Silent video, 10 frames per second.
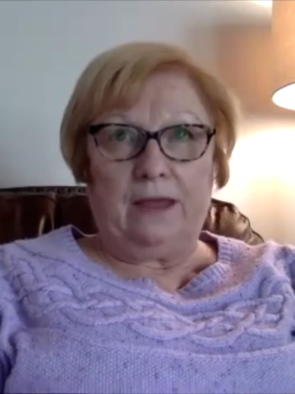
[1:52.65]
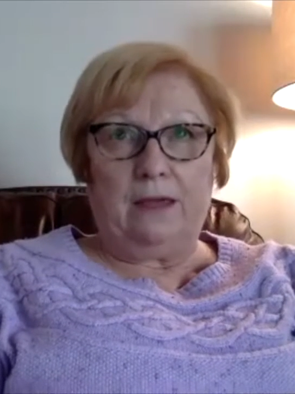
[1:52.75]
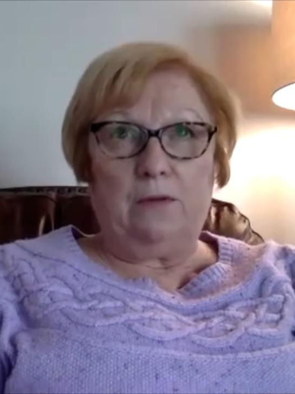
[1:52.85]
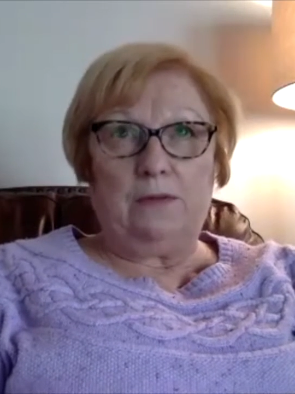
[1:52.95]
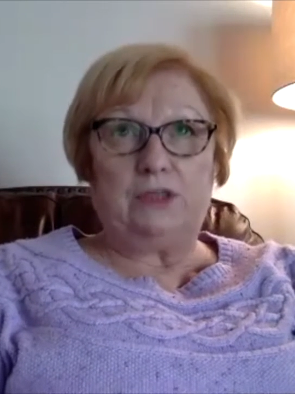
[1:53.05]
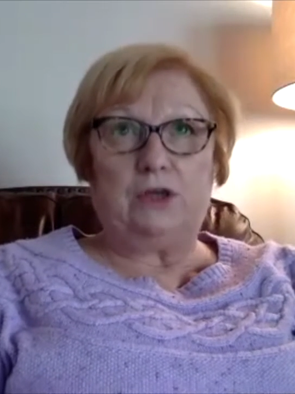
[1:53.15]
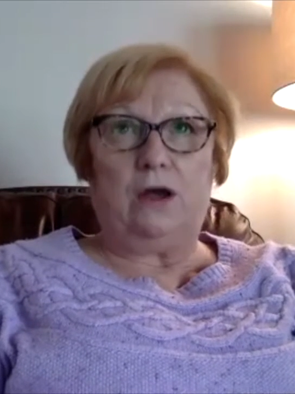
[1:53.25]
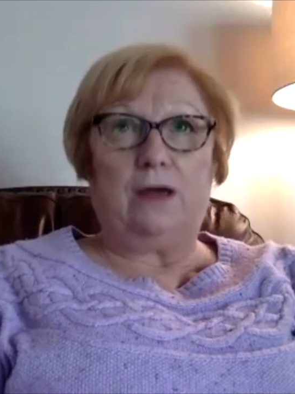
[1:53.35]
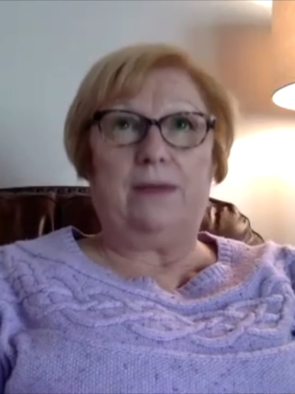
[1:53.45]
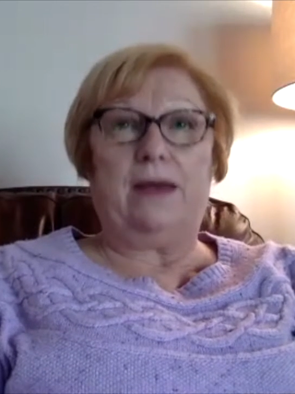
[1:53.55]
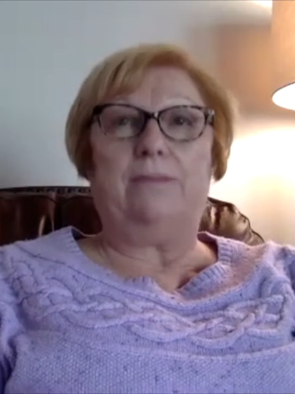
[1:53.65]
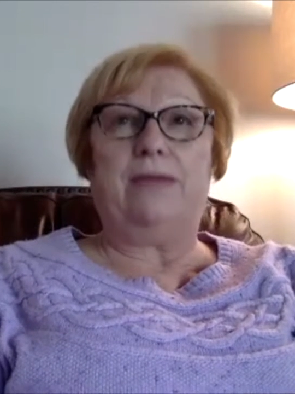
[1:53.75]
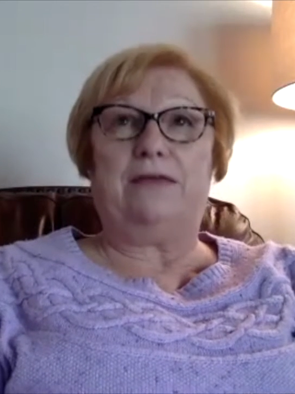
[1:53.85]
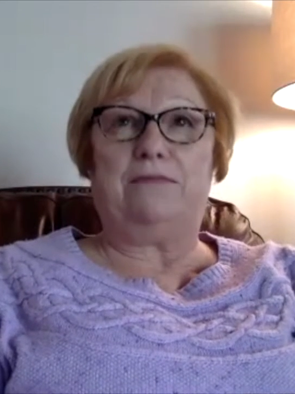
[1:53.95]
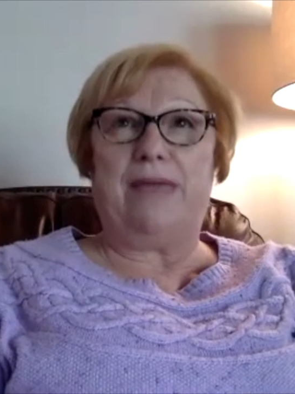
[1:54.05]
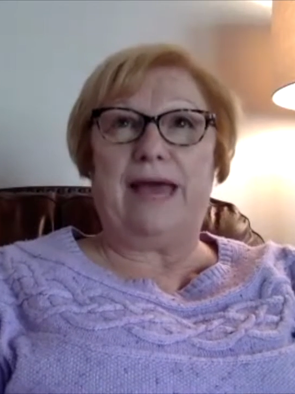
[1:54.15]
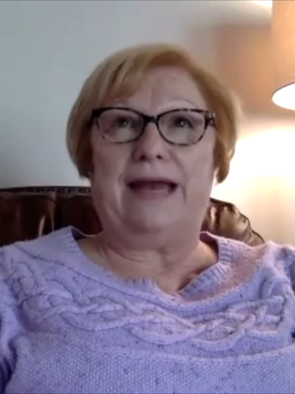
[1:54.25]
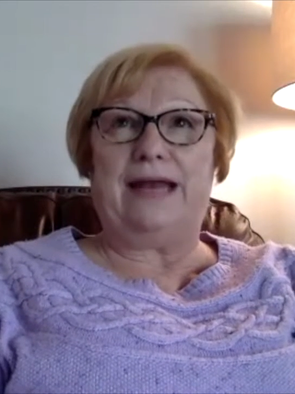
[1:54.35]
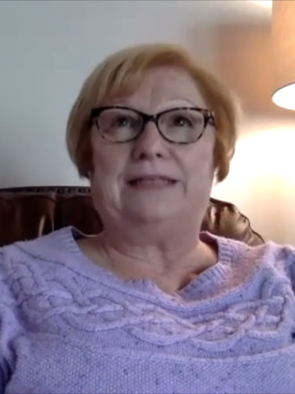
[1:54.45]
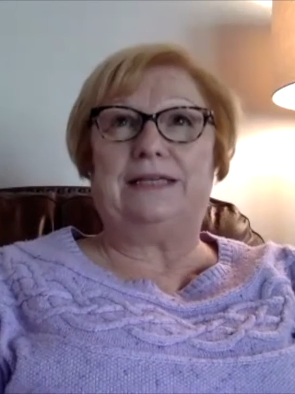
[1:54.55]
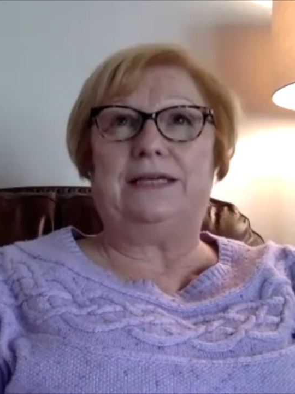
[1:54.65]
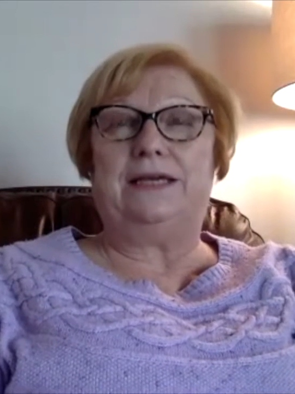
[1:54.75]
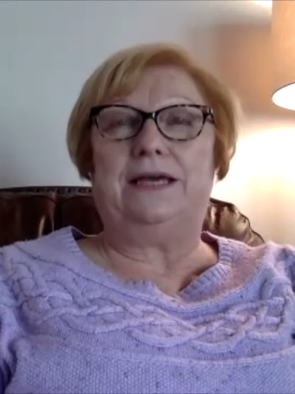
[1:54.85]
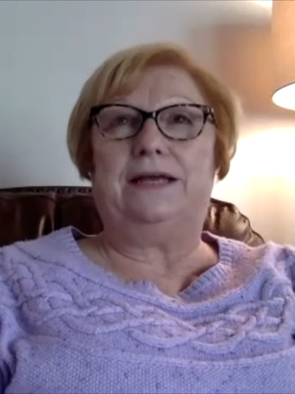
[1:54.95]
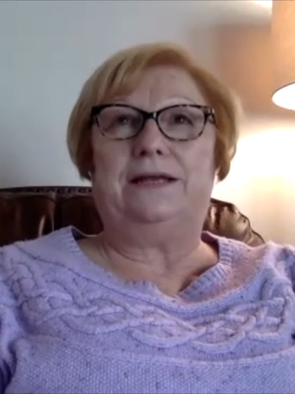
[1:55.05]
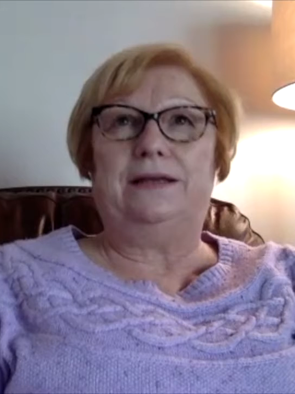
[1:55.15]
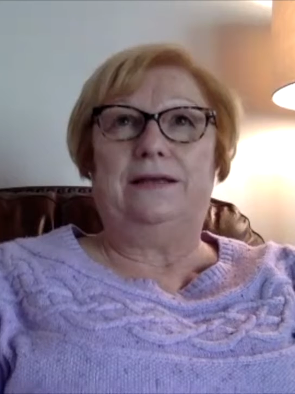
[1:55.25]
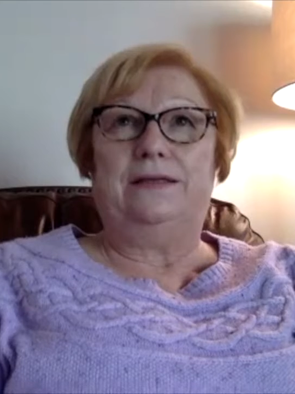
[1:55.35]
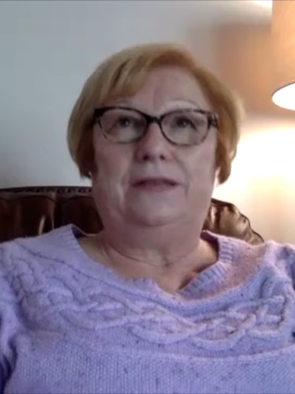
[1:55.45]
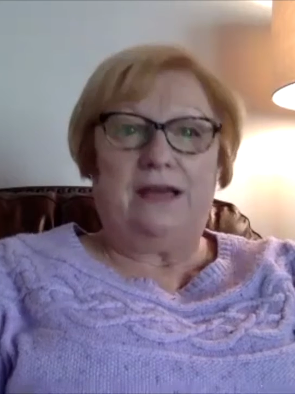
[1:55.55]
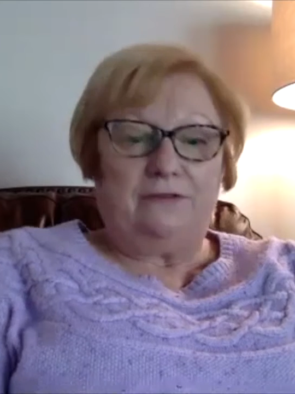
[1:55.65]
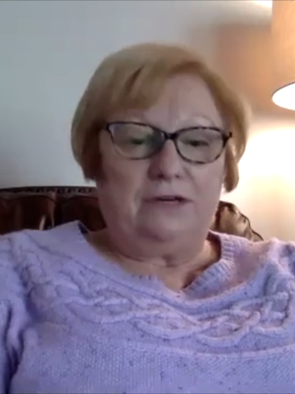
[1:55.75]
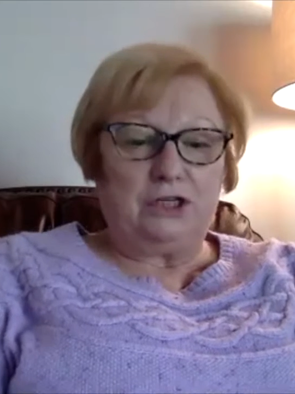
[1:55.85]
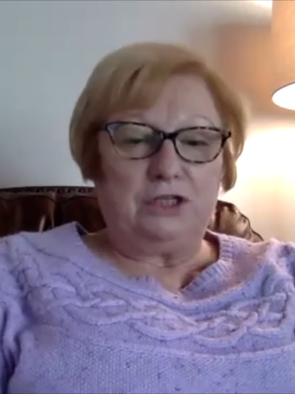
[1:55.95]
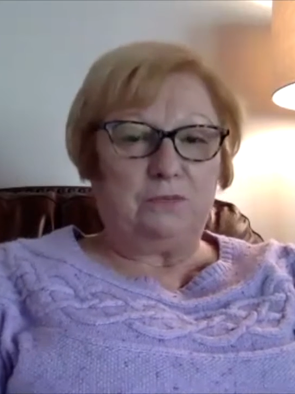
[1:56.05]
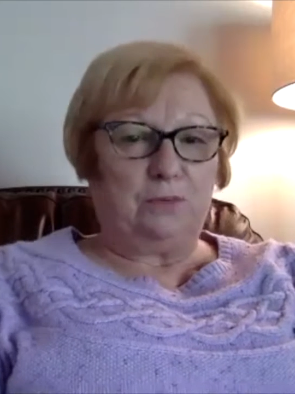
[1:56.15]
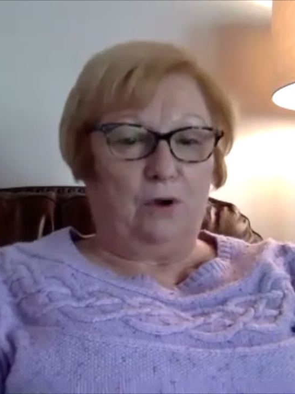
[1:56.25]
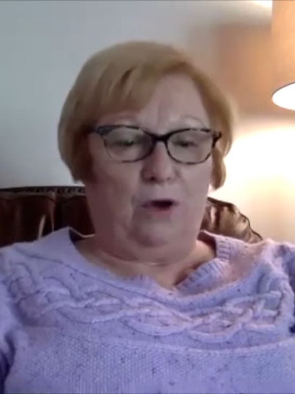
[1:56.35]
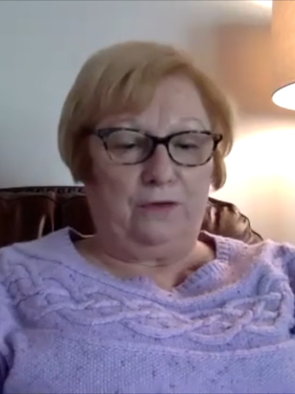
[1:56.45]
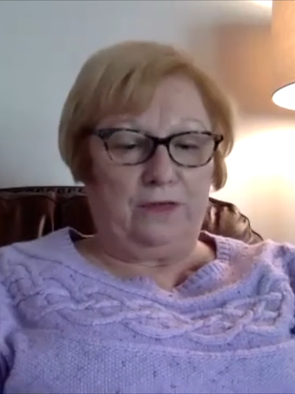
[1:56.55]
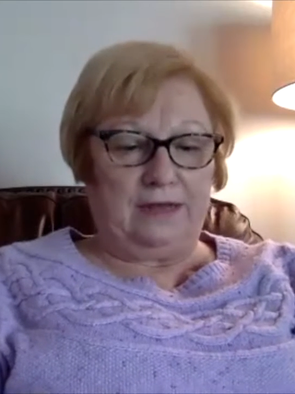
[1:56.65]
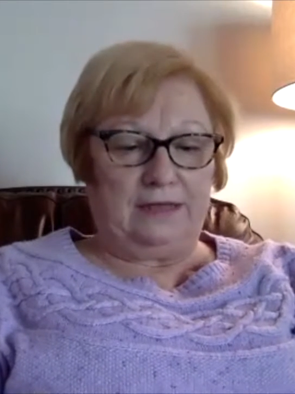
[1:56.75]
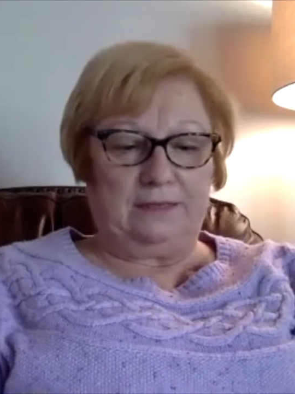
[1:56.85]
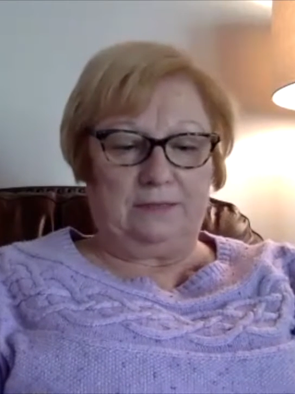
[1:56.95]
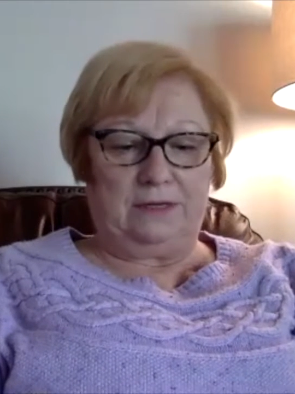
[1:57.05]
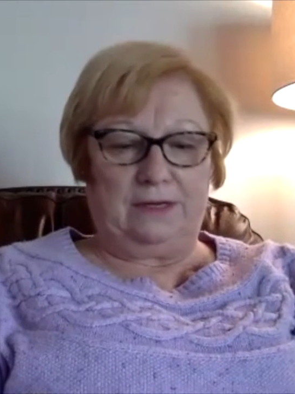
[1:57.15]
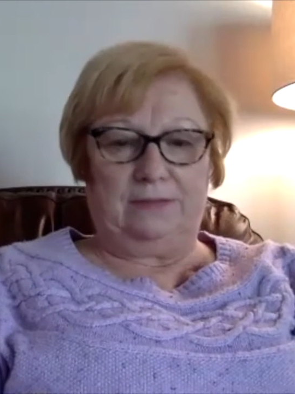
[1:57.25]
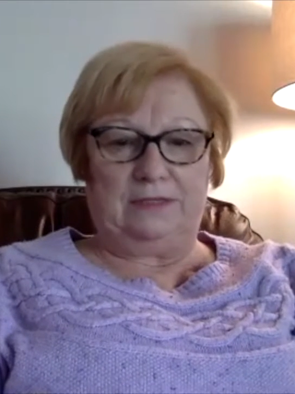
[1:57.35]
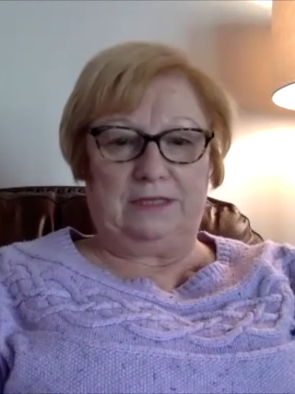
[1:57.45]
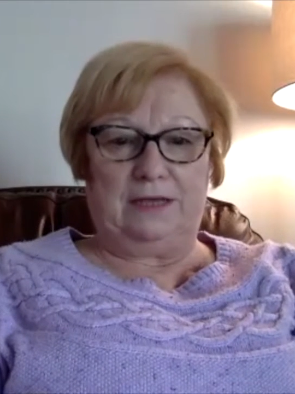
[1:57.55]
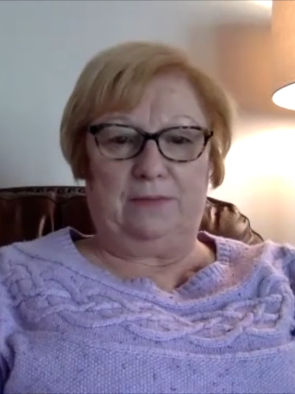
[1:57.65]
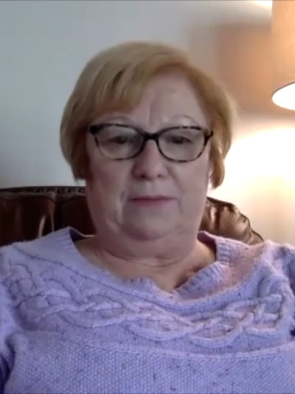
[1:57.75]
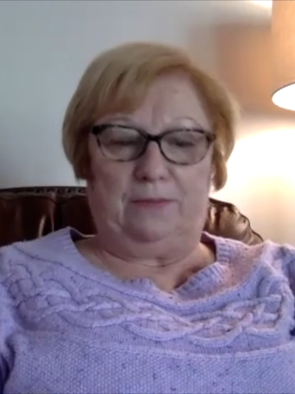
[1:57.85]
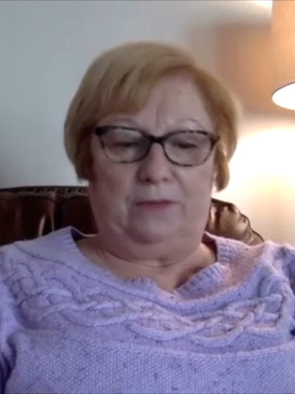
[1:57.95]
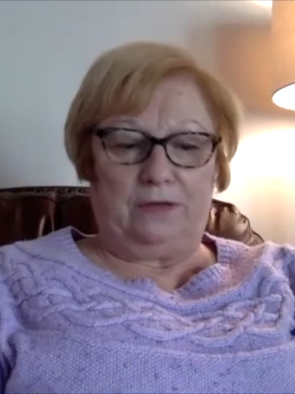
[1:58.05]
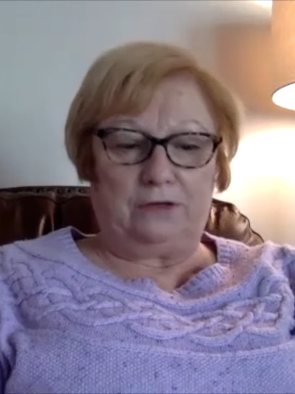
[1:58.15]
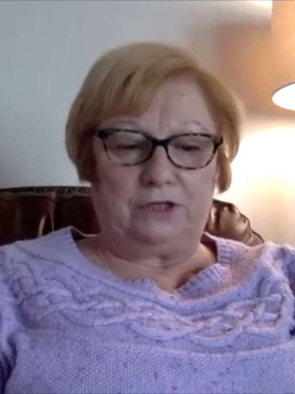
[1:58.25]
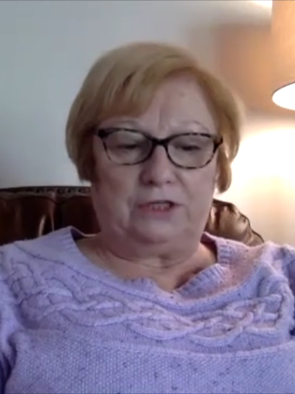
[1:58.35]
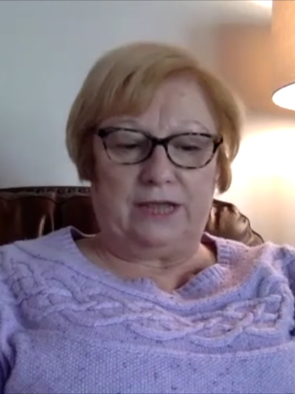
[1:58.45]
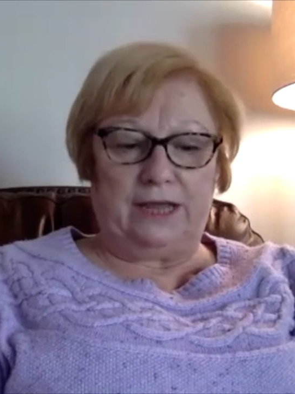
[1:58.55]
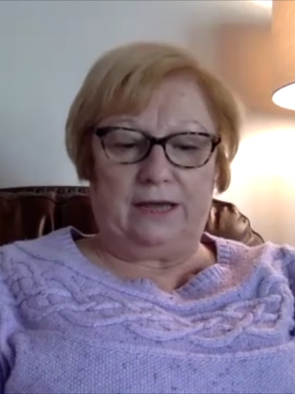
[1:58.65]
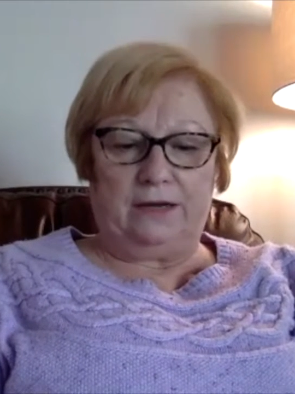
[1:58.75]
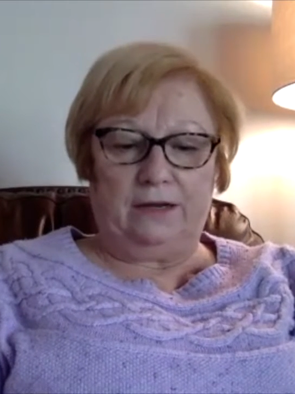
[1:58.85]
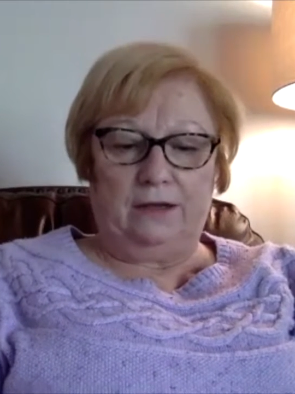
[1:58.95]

And when we talk about mathematics, again, the definition's broader than I sometimes think people understand.